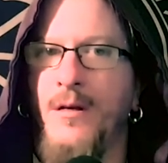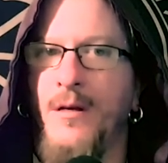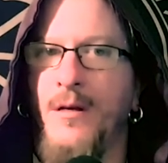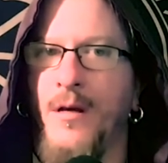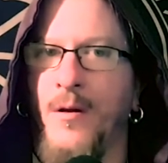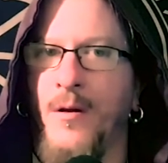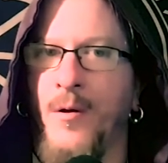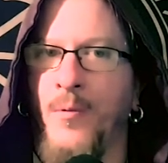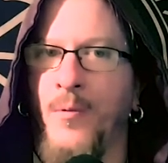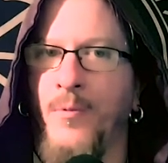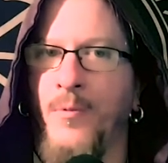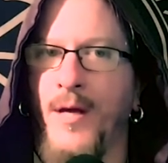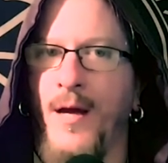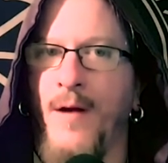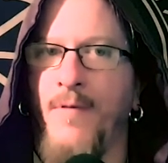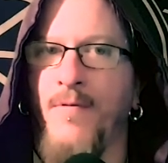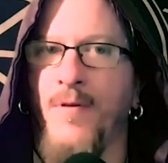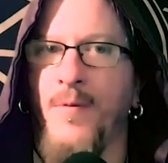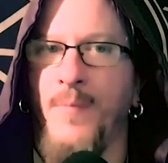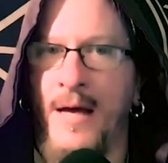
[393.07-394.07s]
you know, the
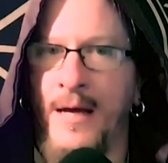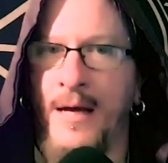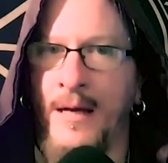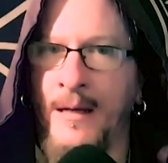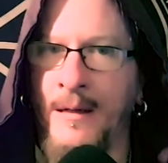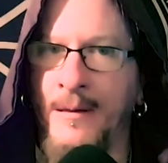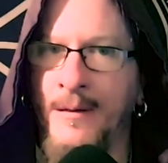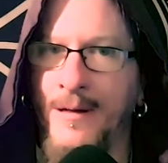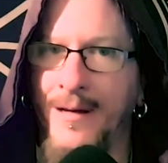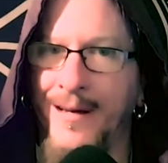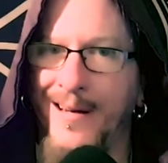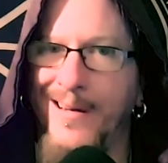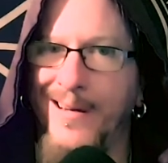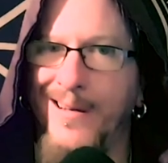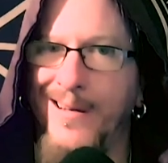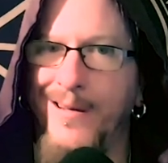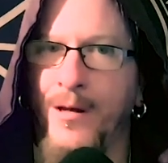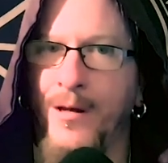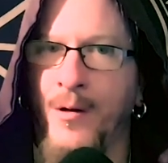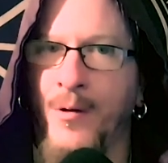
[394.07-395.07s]
everyman,
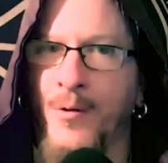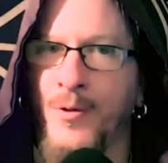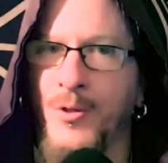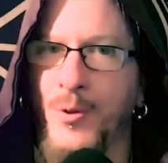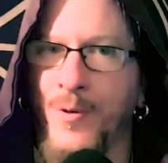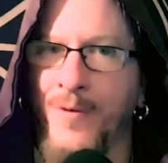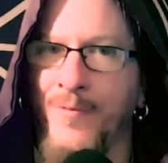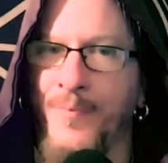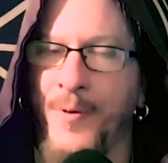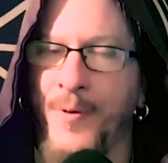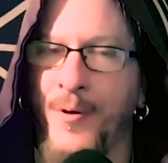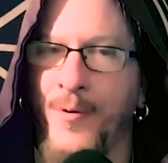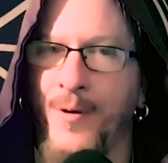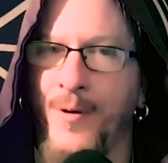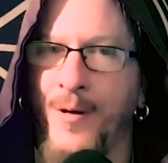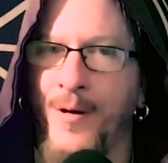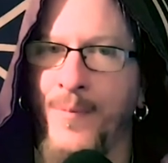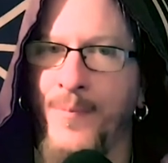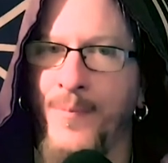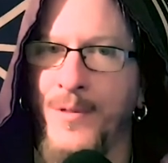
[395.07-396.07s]
you know, sort of, per,
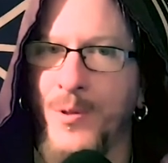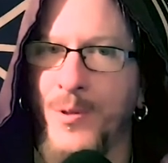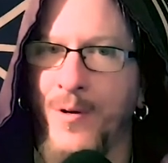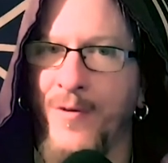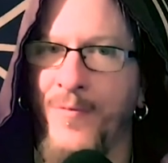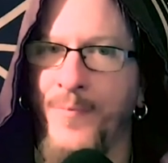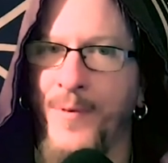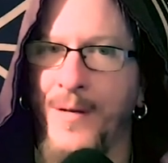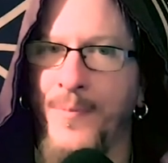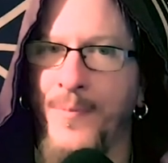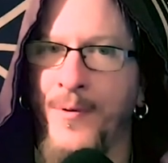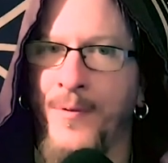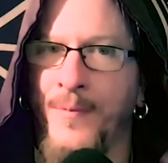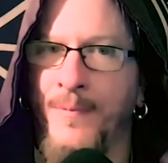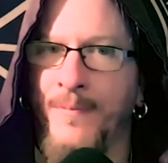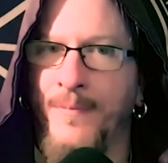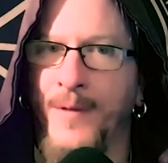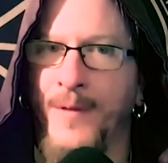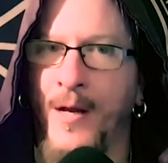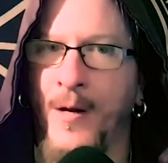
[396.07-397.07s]
uh, sort of people,
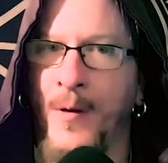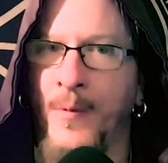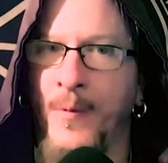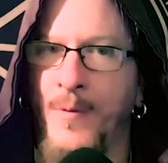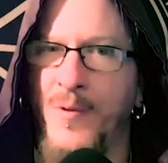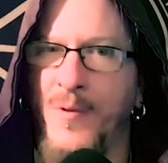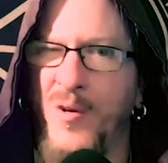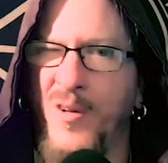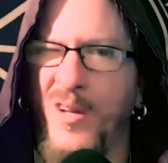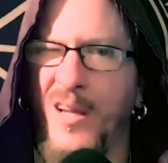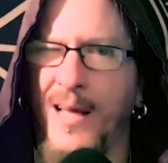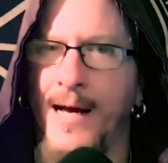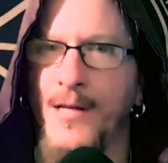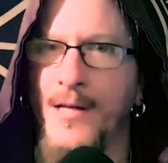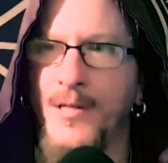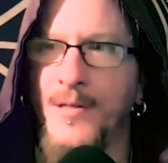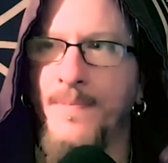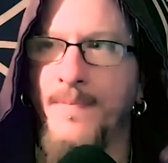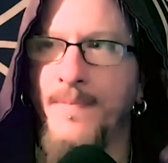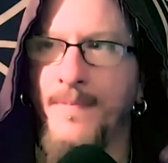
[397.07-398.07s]
you know, the middle
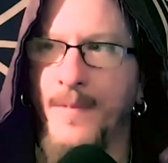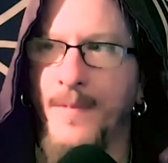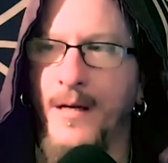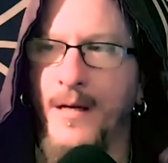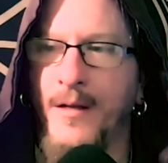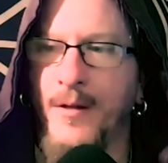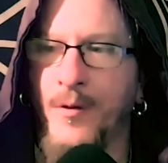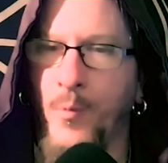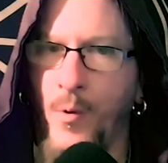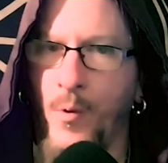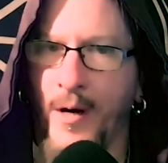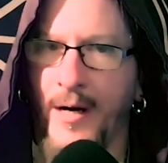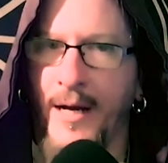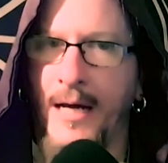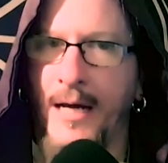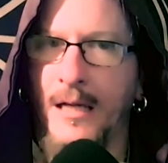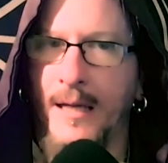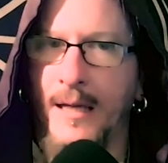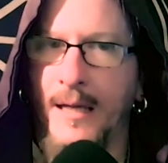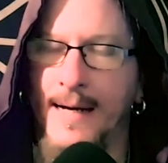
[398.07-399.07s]
class and the working
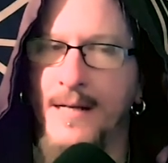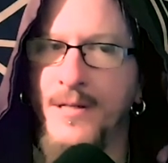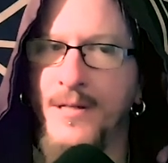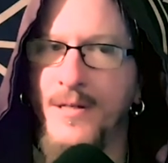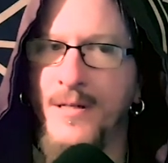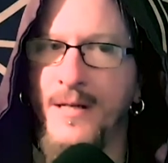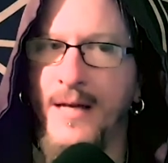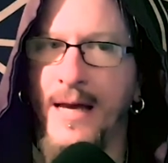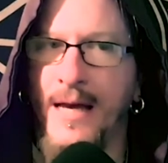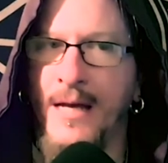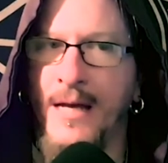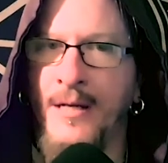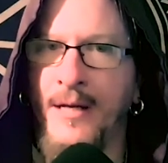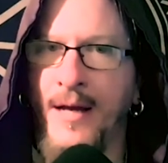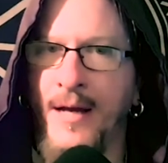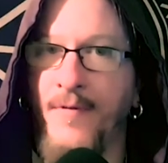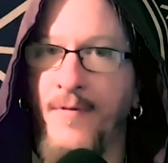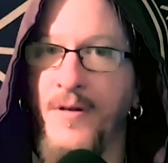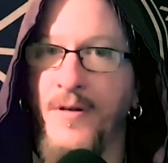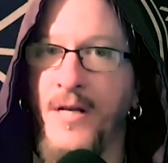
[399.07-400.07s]
class, and
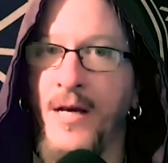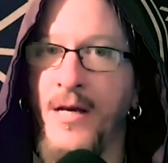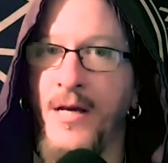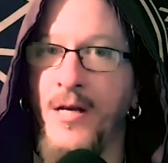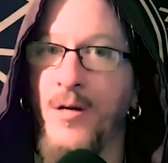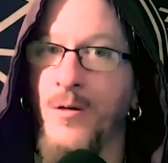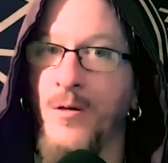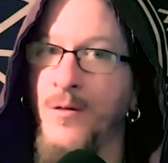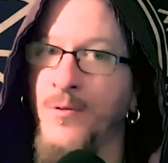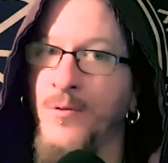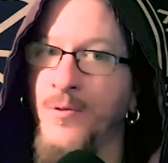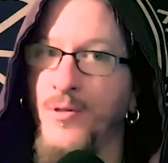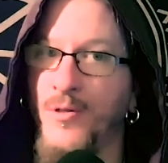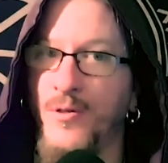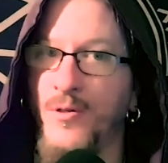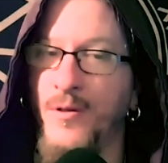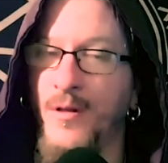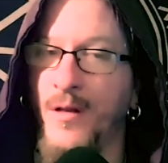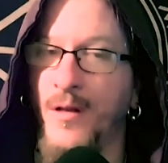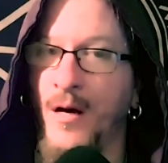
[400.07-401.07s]
everyday heroes,
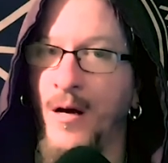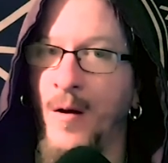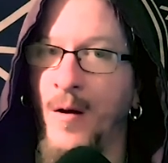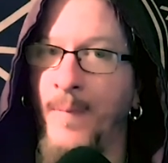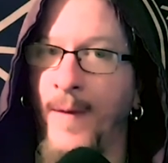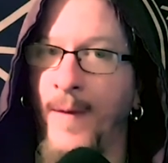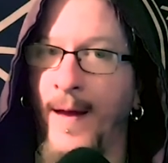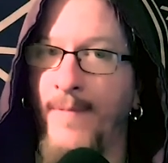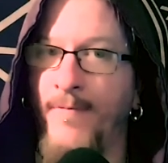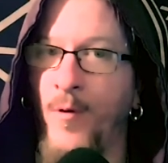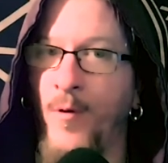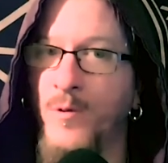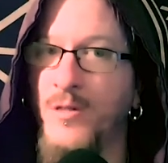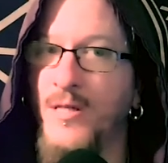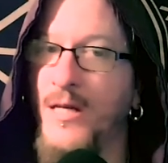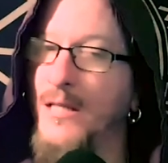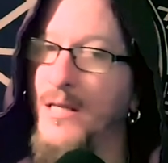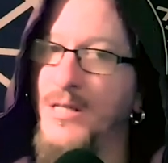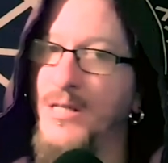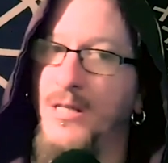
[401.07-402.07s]
um, like folks
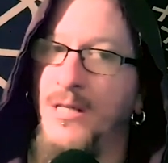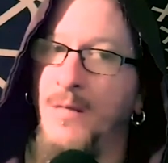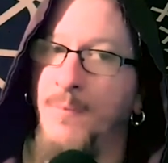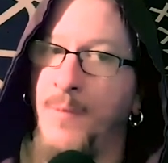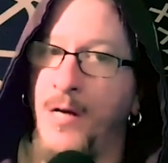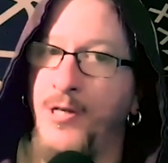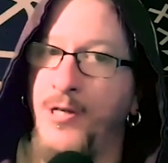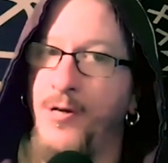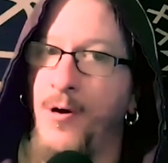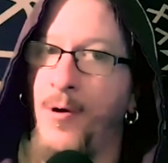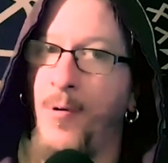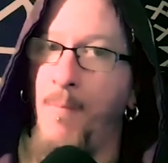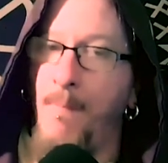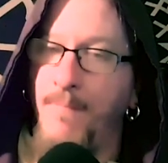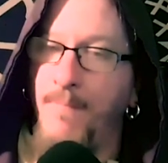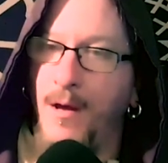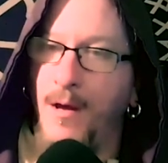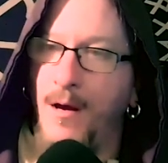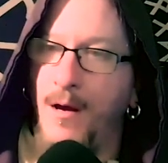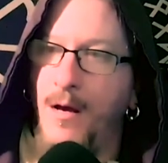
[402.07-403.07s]
that listen to my show
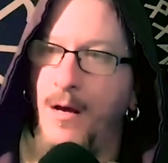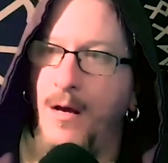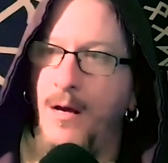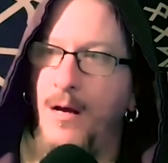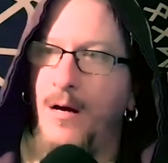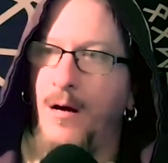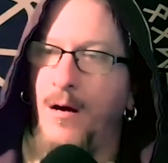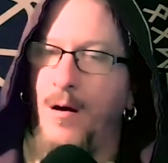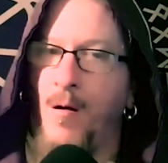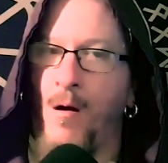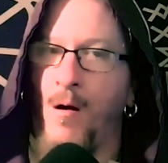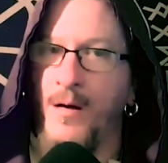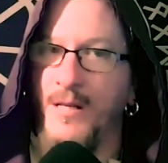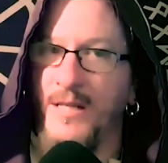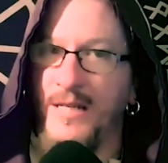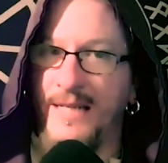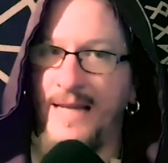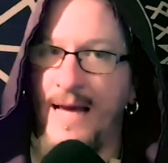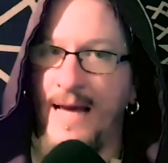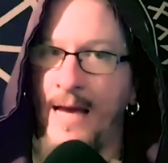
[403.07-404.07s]
are
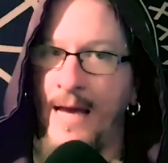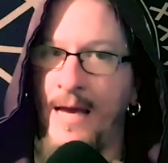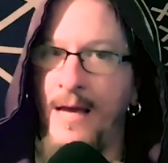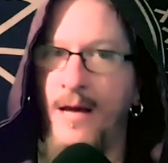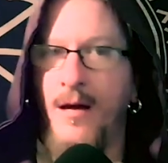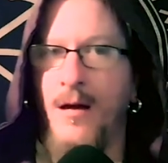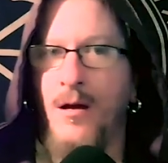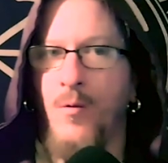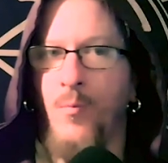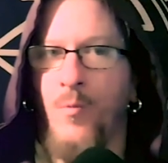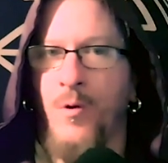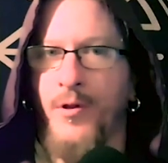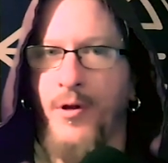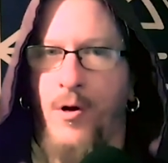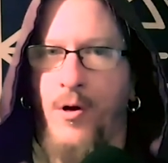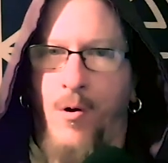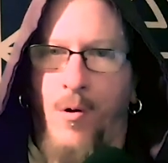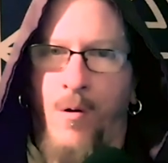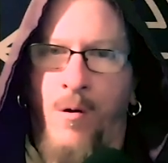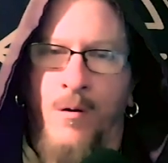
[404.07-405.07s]
today, were the
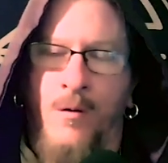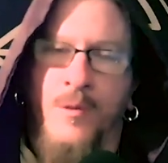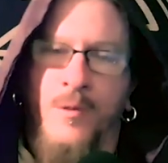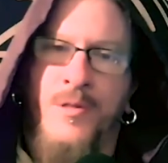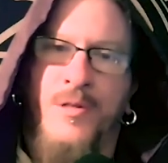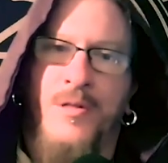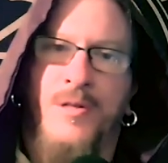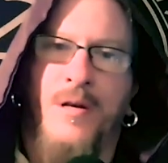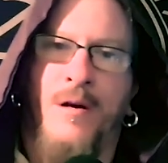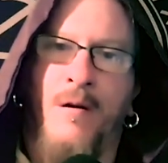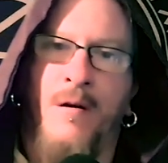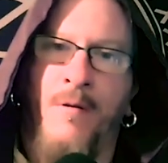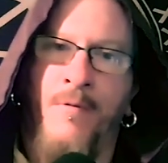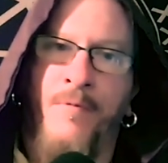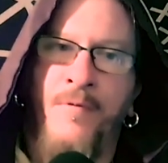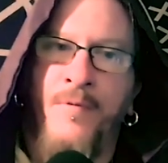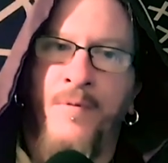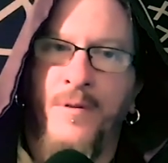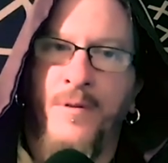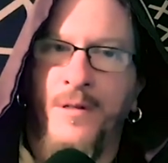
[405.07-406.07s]
Carls of
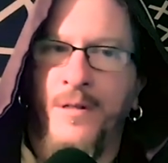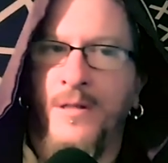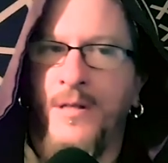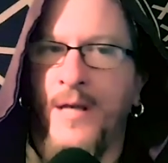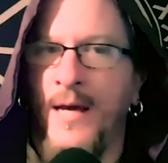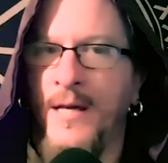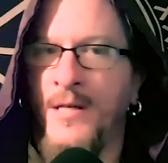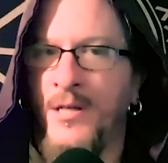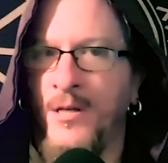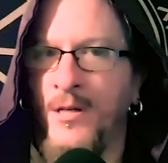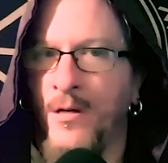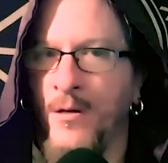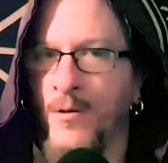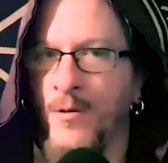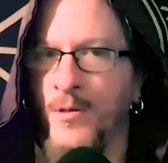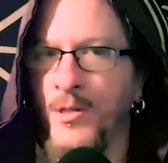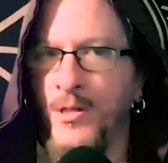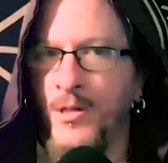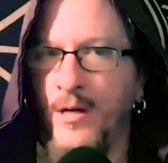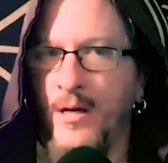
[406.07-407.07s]
days and
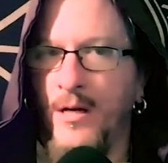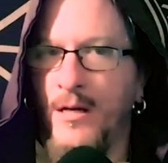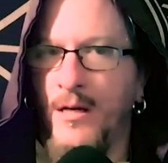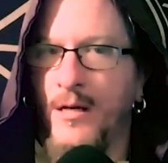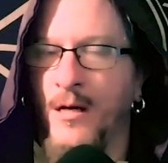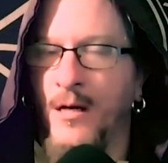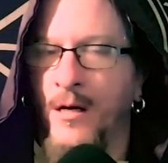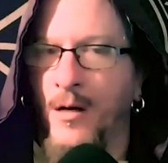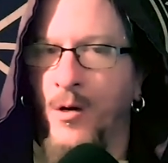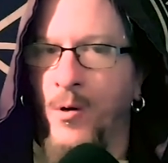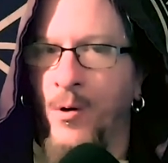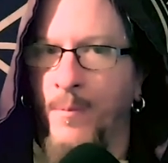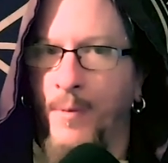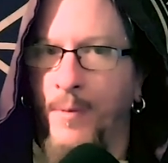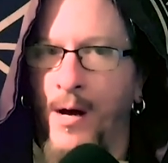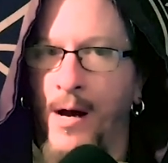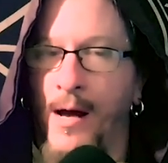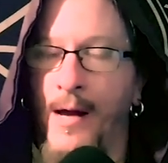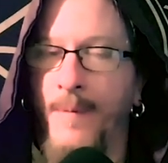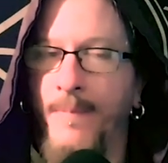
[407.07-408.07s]
years uh, gone
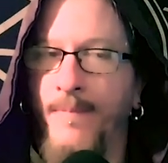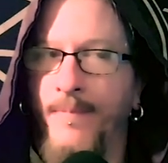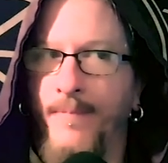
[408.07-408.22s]
by.